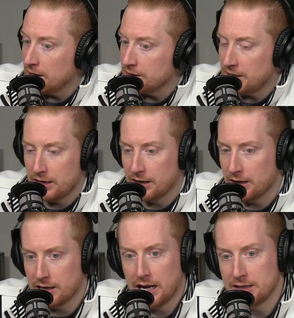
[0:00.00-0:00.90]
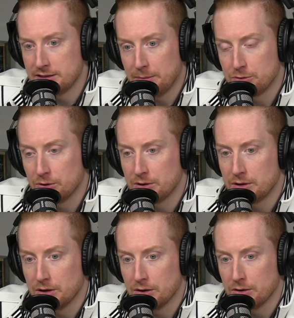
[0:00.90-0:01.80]
take a concept
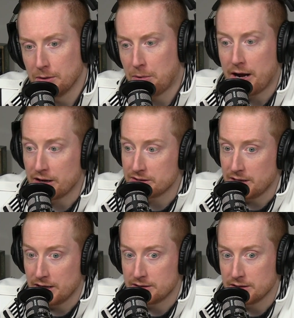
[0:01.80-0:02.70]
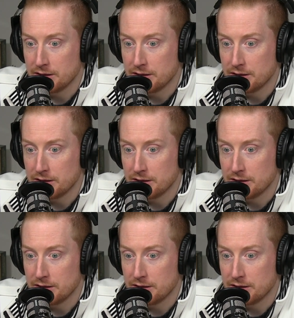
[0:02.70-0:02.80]
or products that